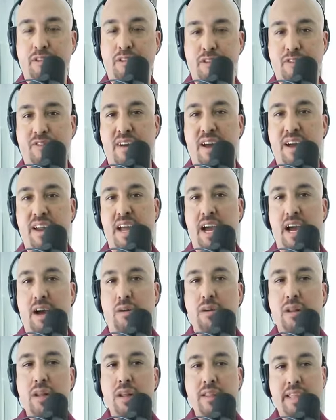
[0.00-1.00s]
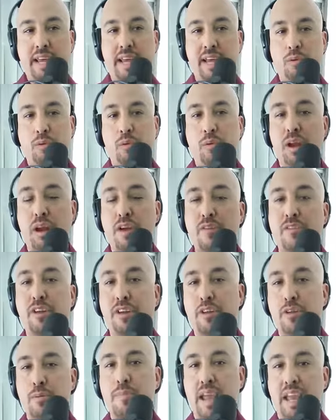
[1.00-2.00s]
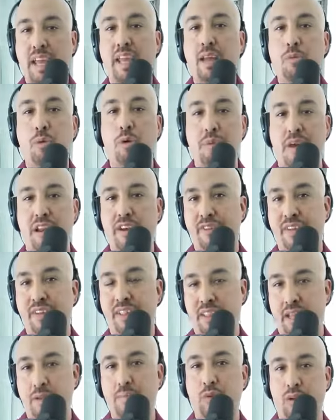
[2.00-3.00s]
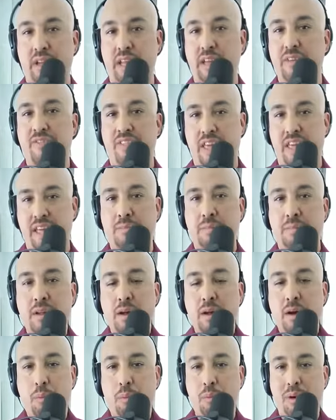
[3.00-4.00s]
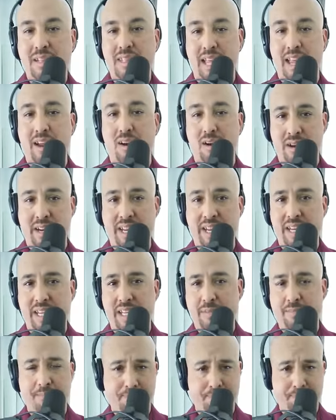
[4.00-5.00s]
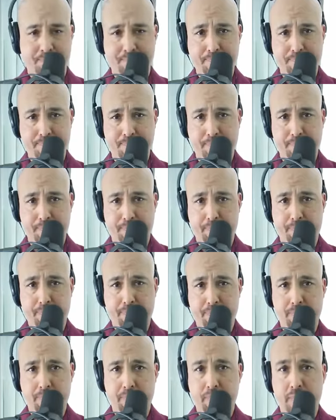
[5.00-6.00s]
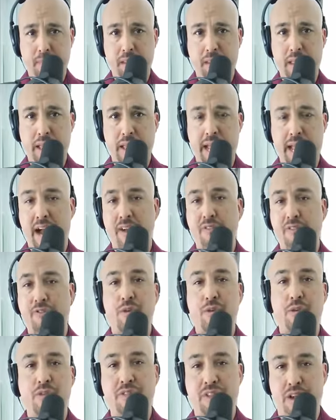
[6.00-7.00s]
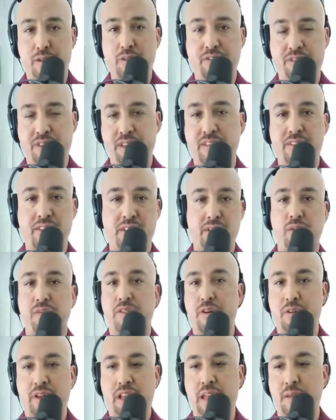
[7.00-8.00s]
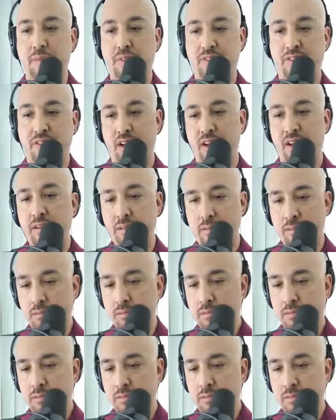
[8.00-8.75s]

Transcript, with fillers: to find out that whatever you're making will benefit them, will give them what they are needing after their season or their game is done?